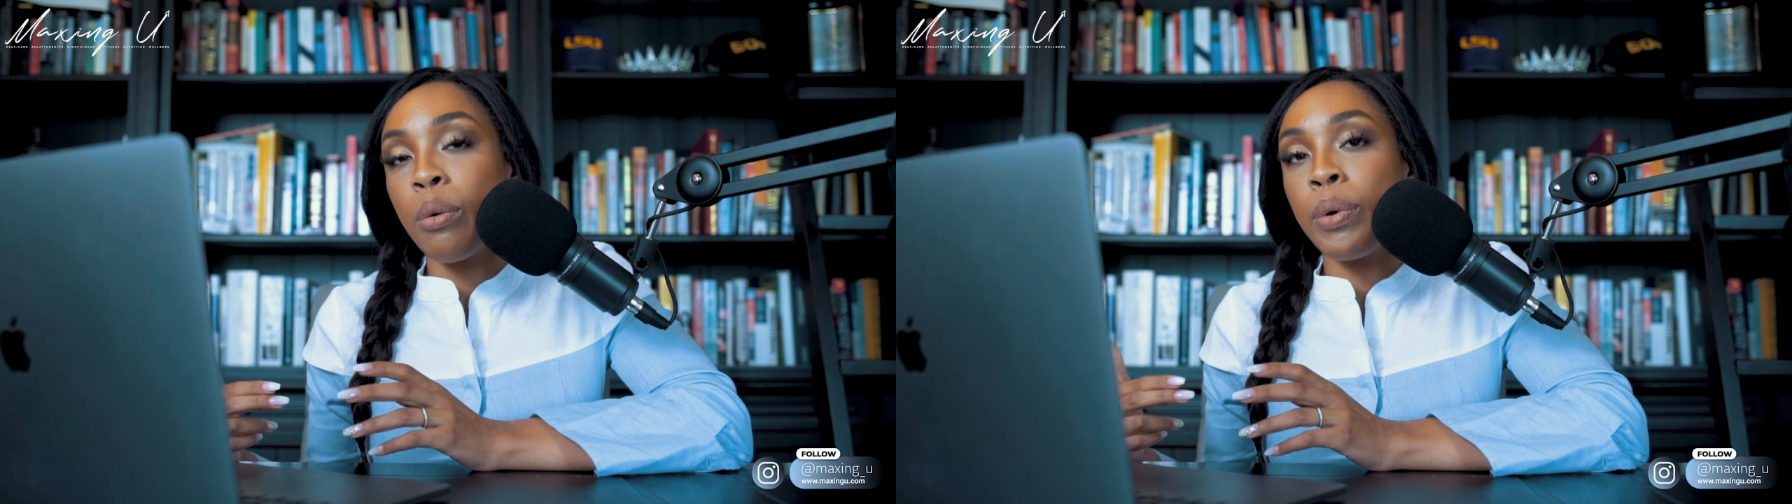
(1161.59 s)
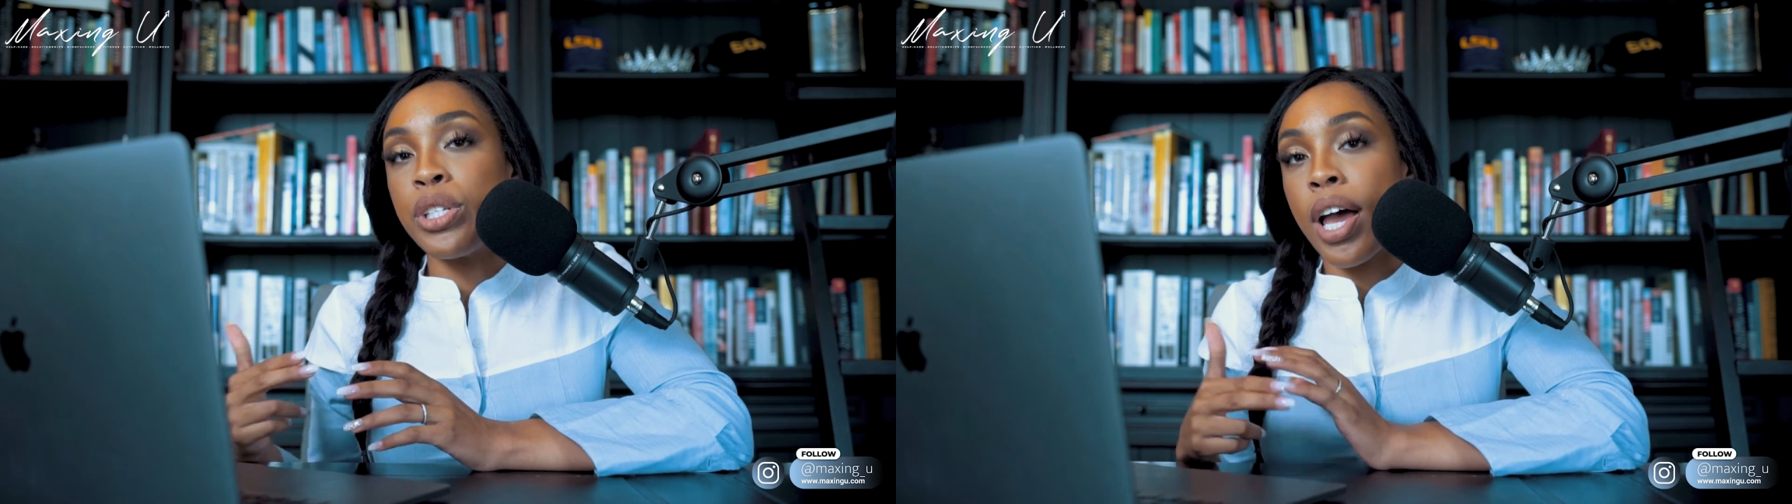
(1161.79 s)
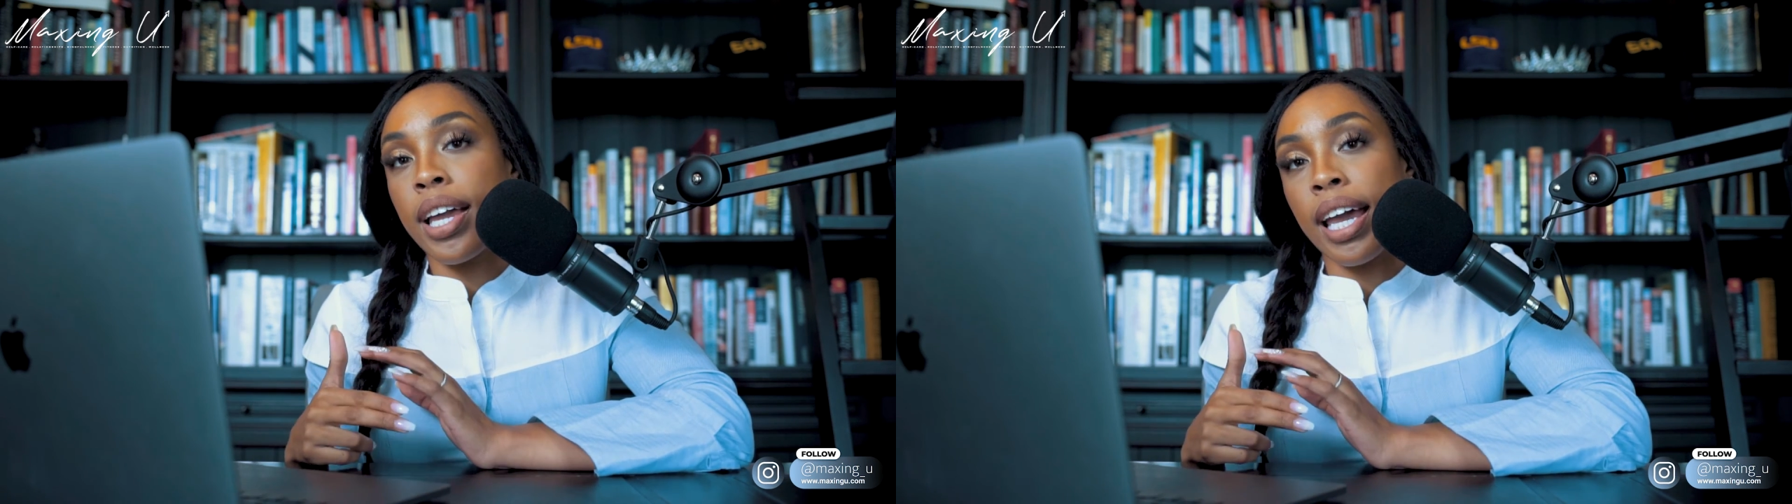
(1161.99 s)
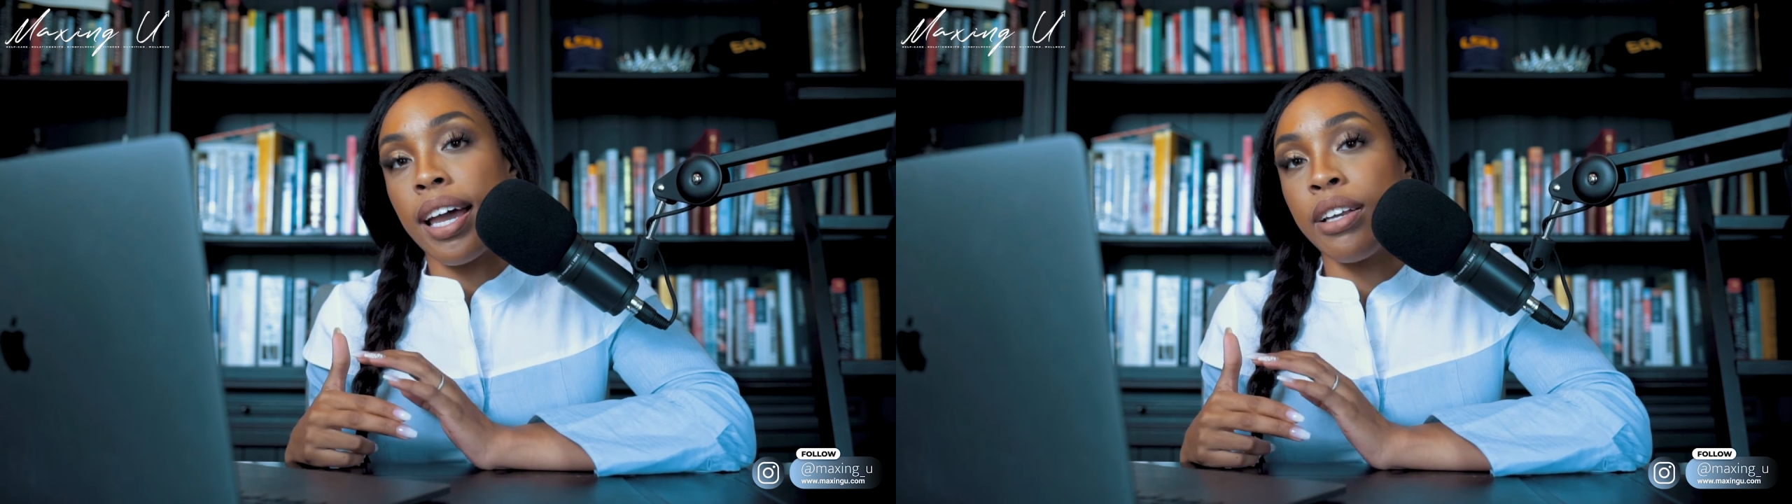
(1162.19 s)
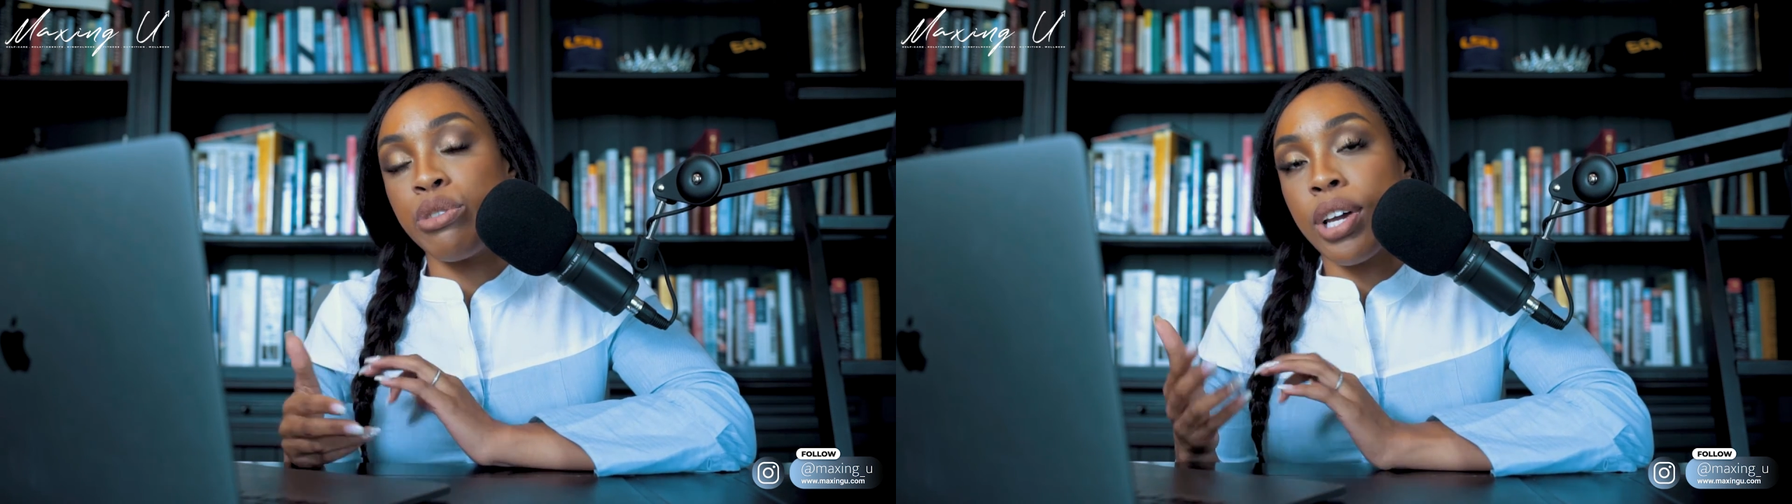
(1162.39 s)
you check
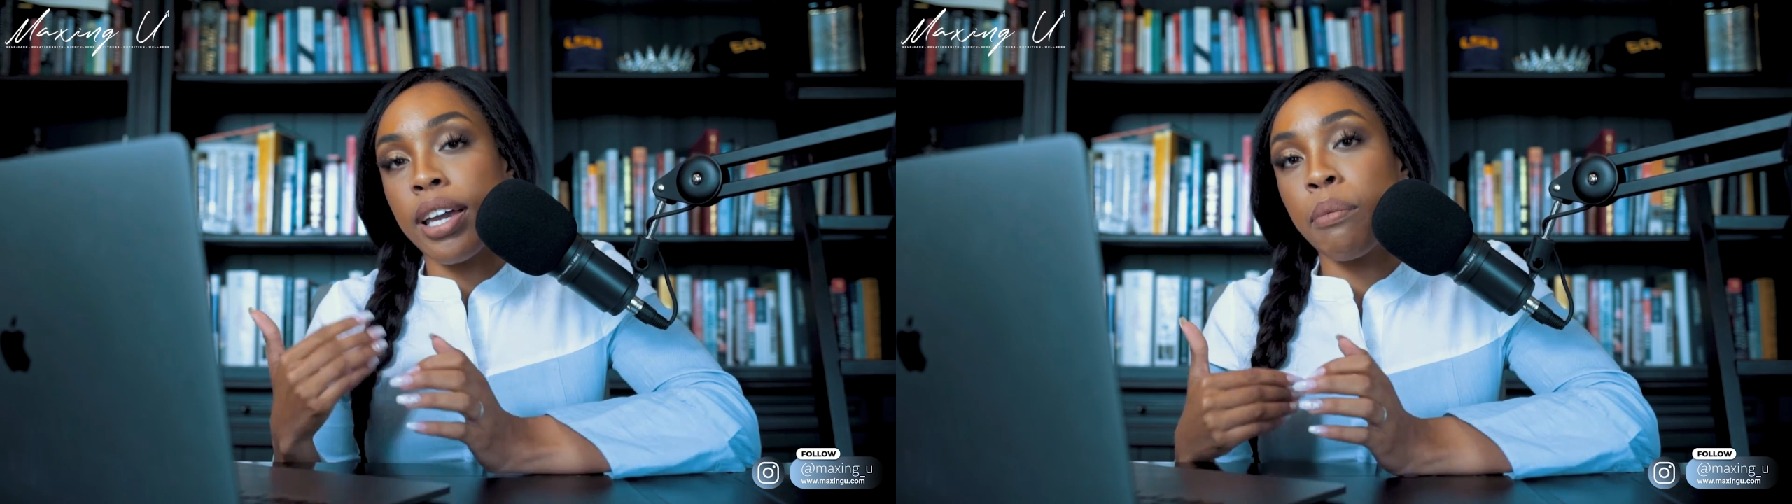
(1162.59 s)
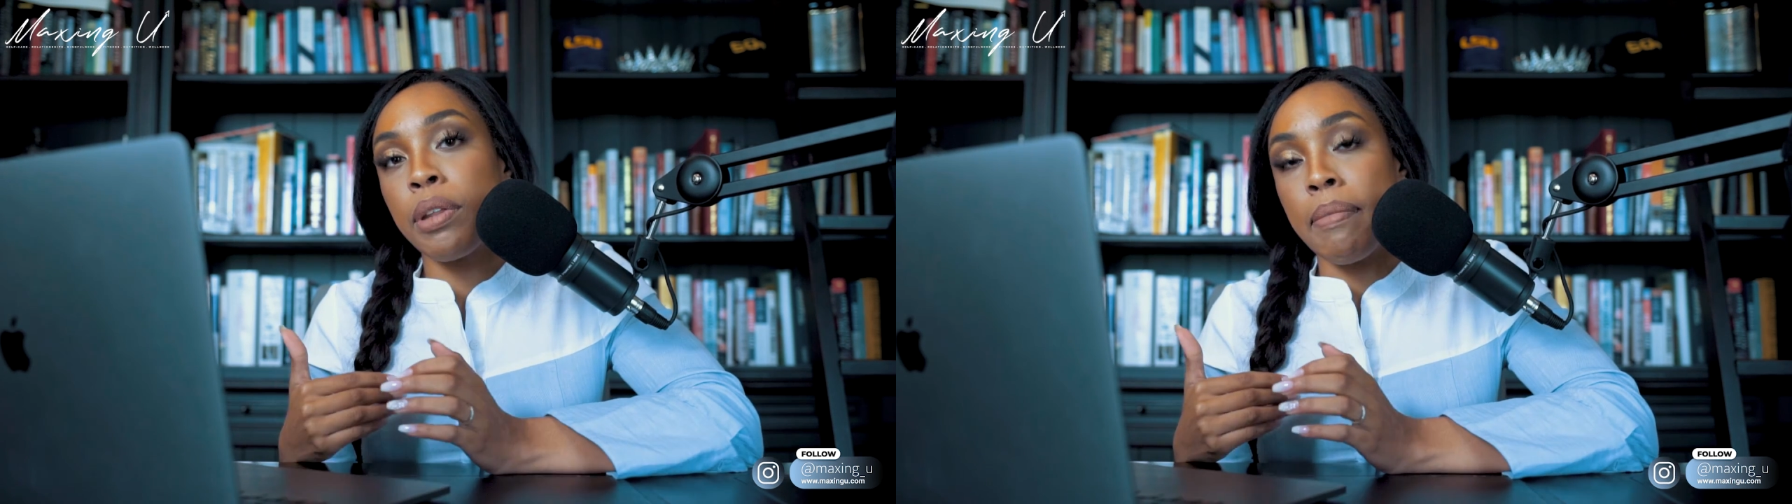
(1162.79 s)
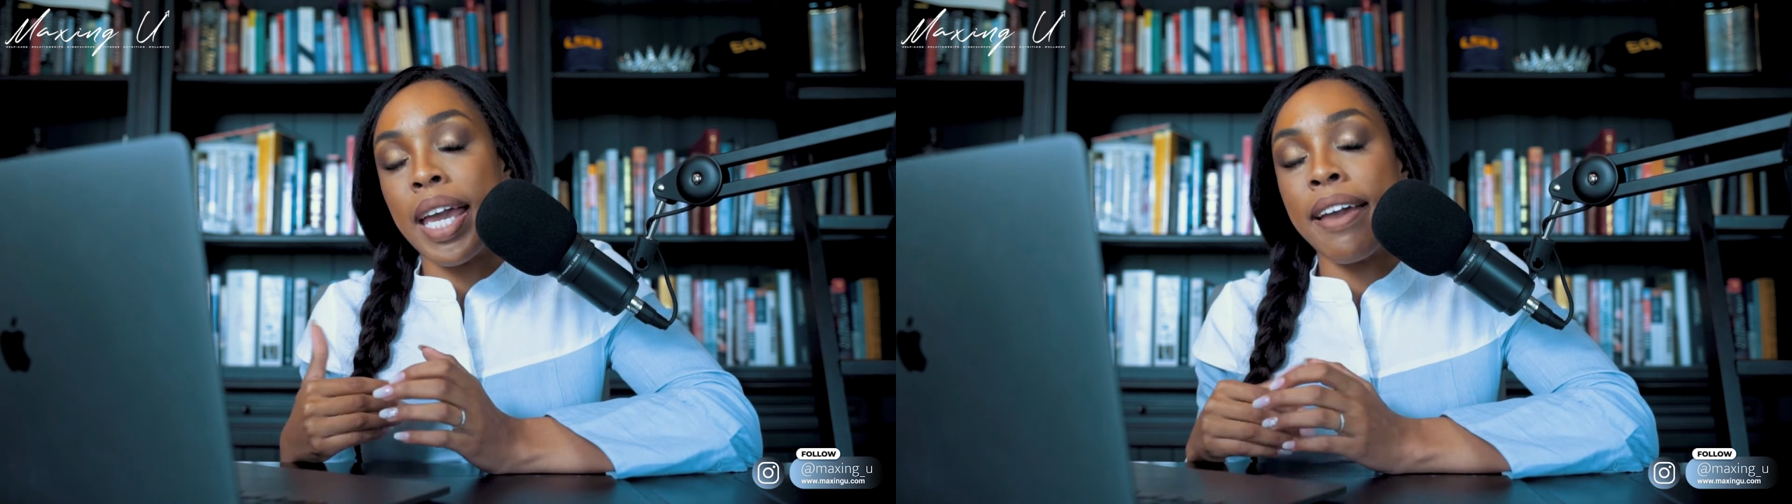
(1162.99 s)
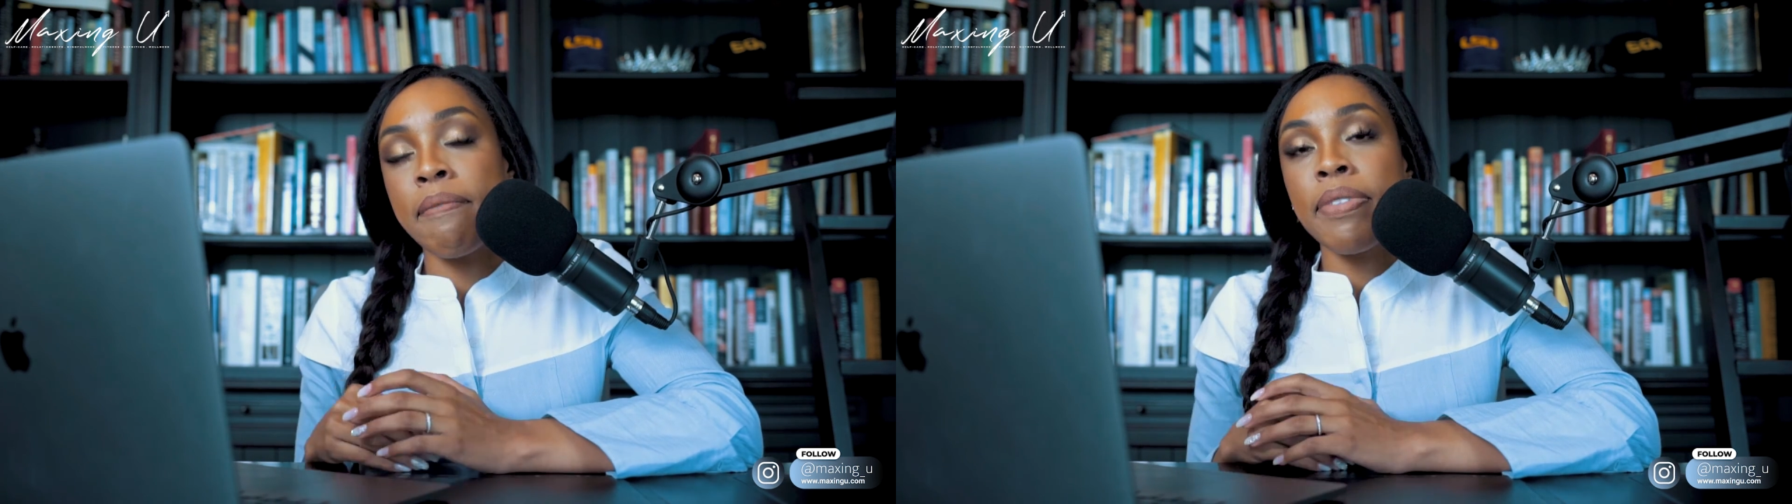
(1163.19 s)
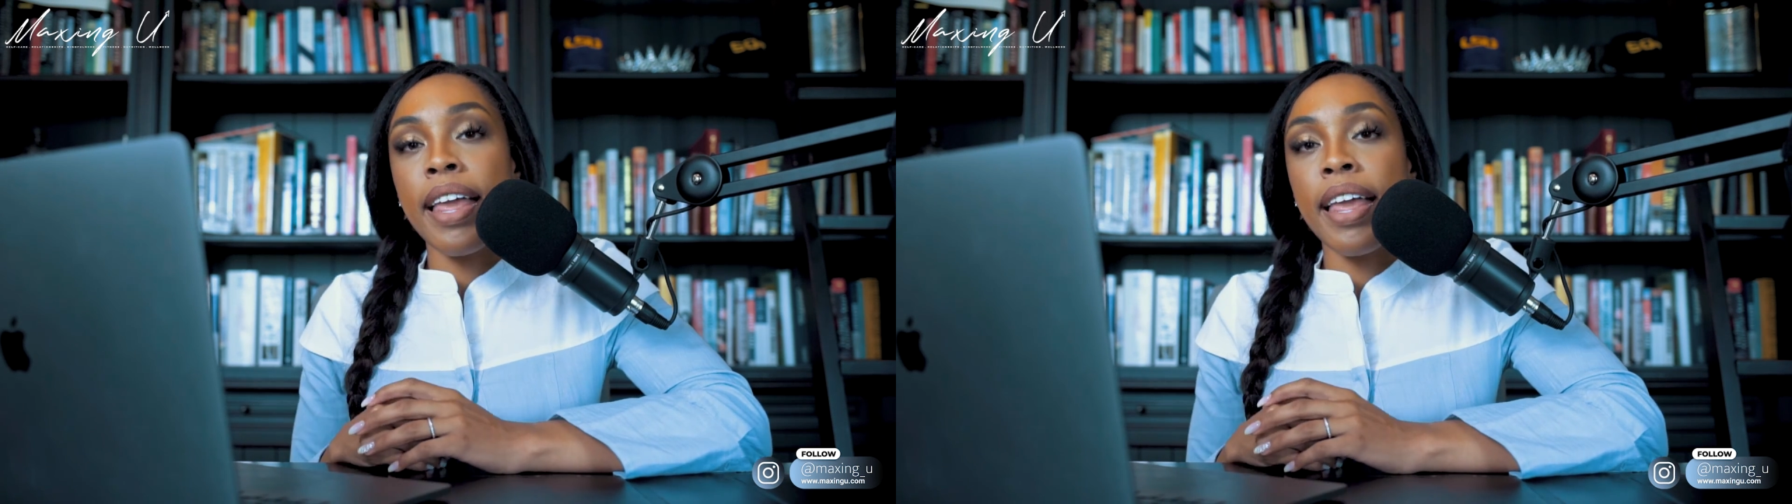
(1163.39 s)
in with me,